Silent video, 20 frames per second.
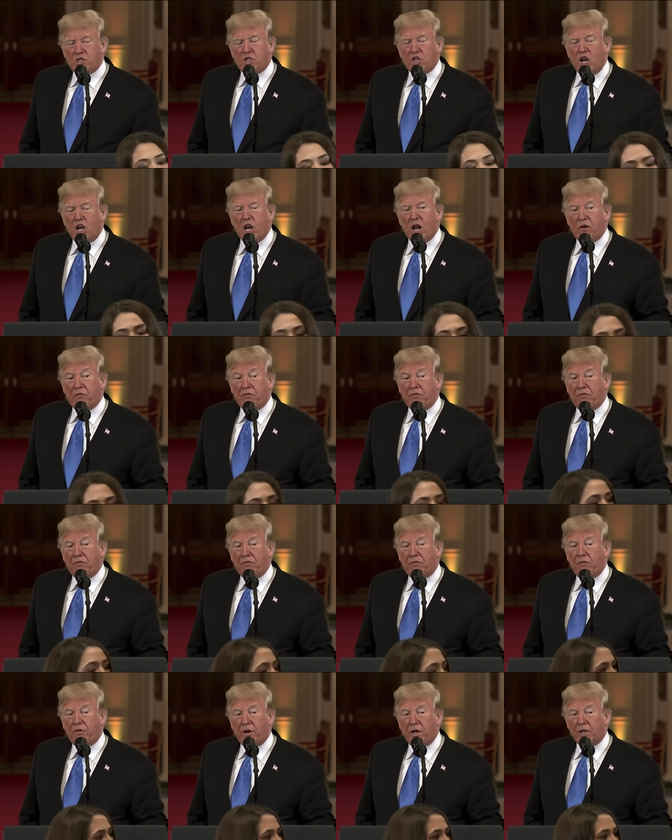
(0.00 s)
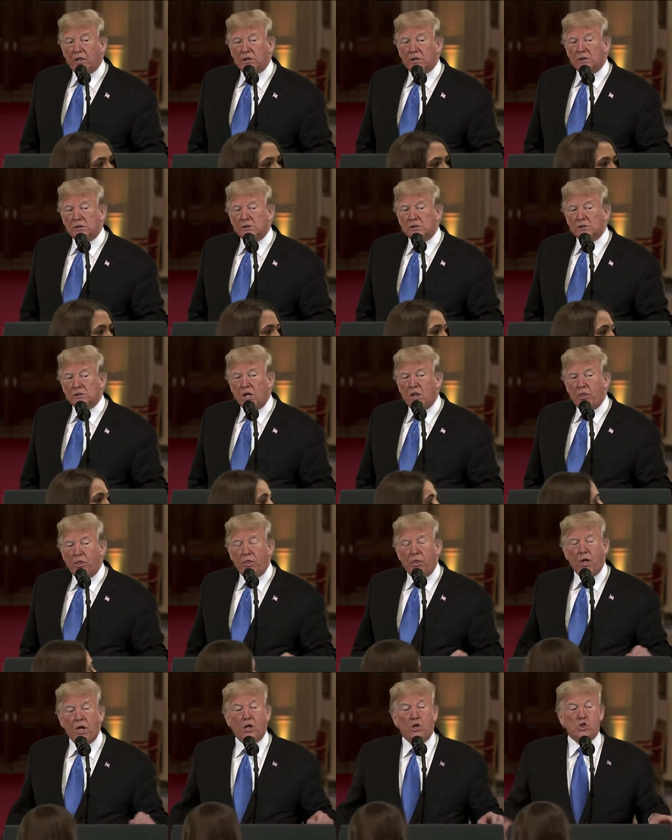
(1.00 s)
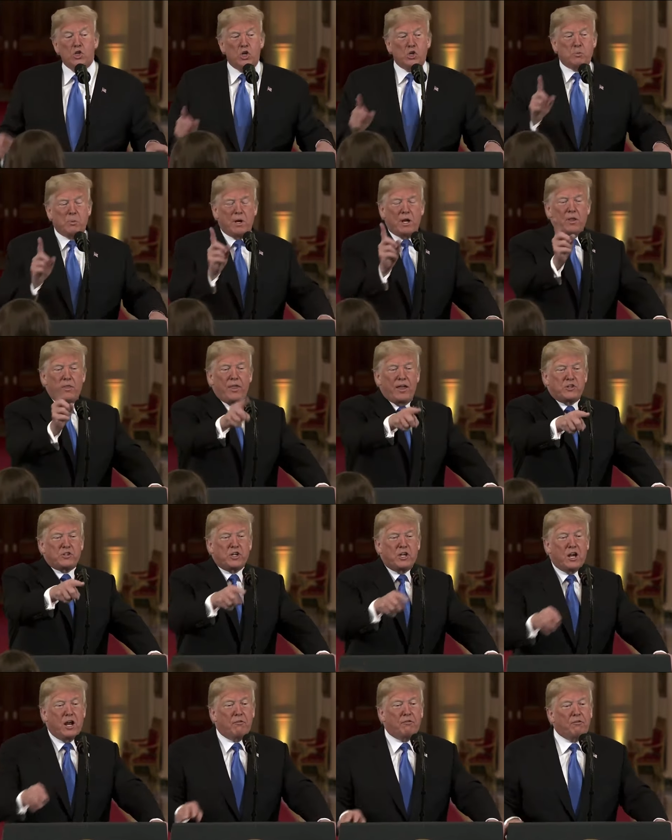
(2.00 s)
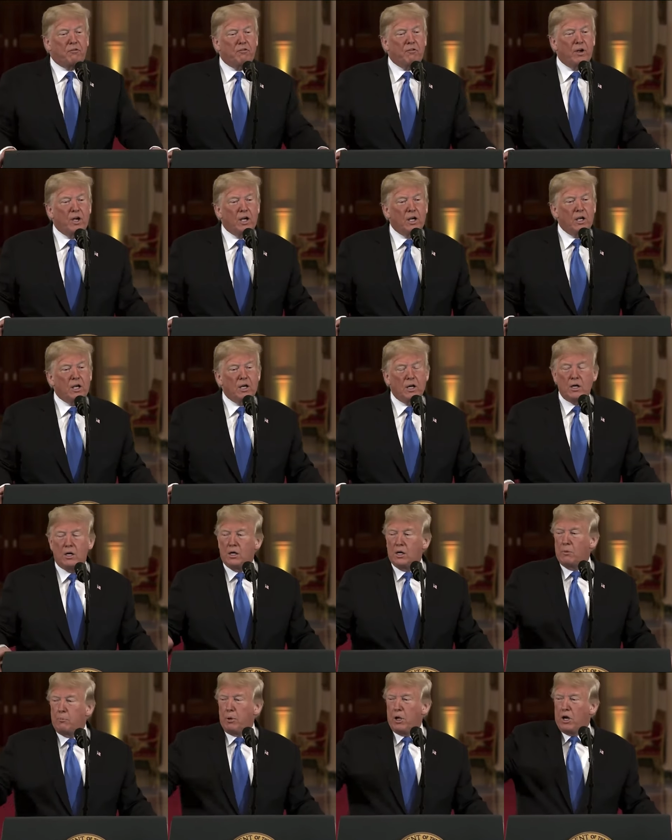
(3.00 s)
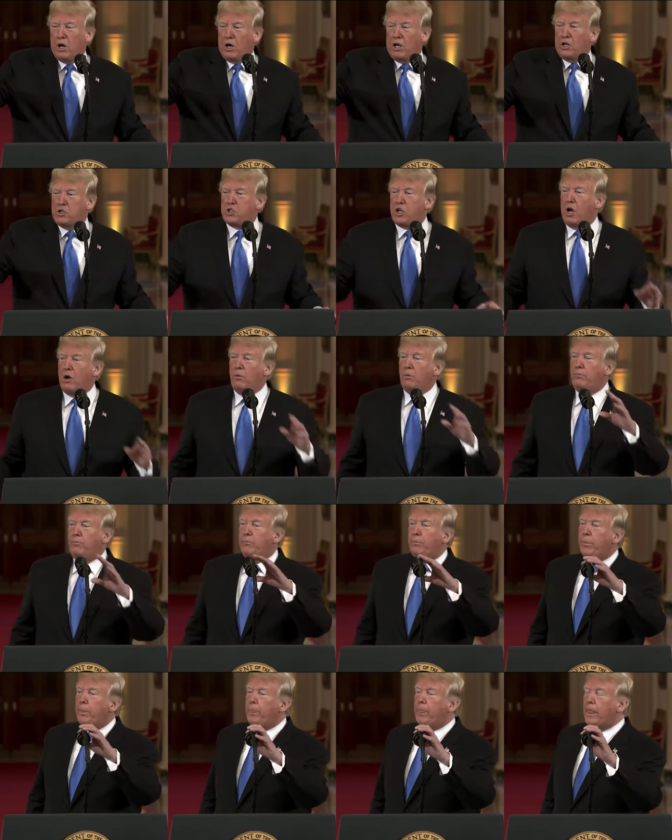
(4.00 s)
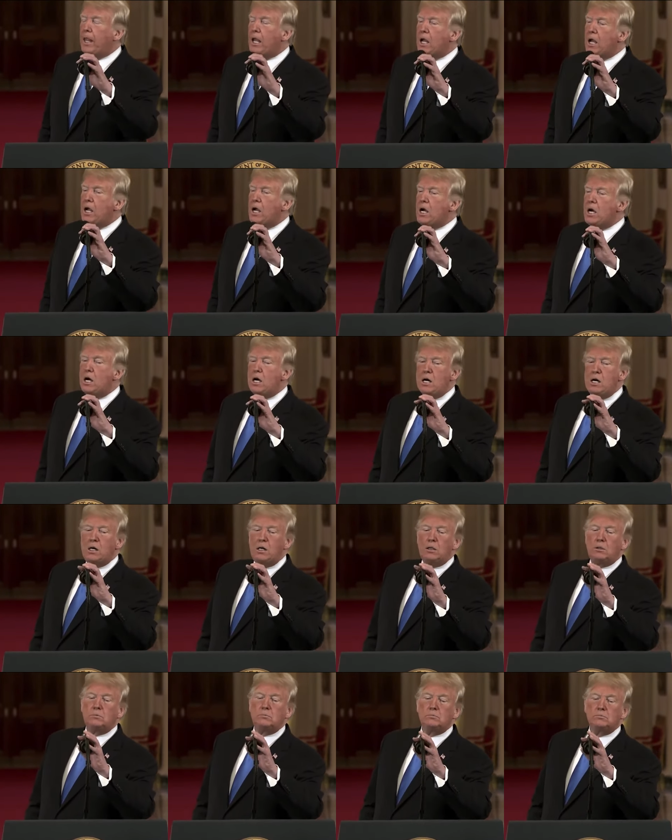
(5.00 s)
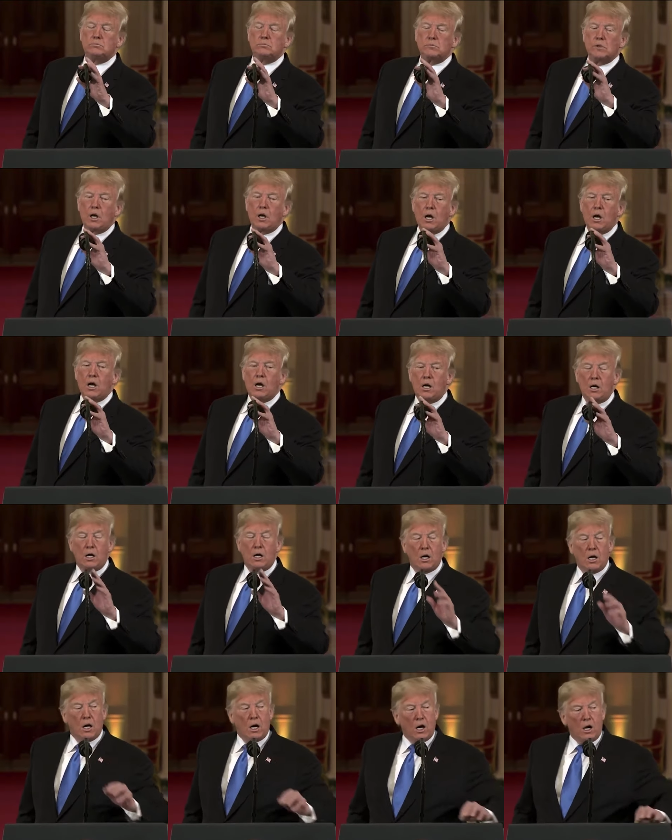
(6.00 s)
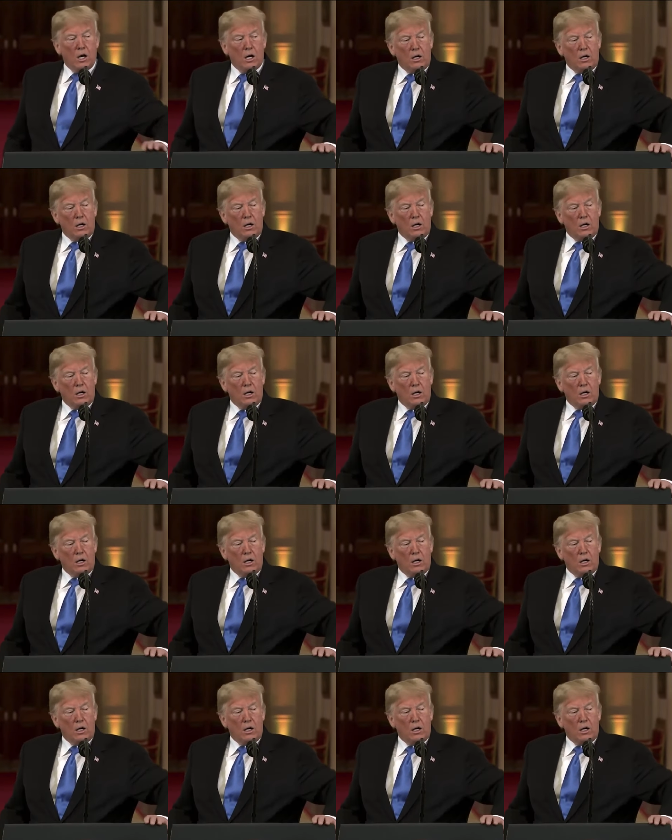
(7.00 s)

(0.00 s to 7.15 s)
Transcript: That's had, enough. Pardon me, ma'am. I'm, I'm, Mister President, me, that's enough. Mister President, I had one other Peter, question, if go. I may ask, on, on the Russia investigation.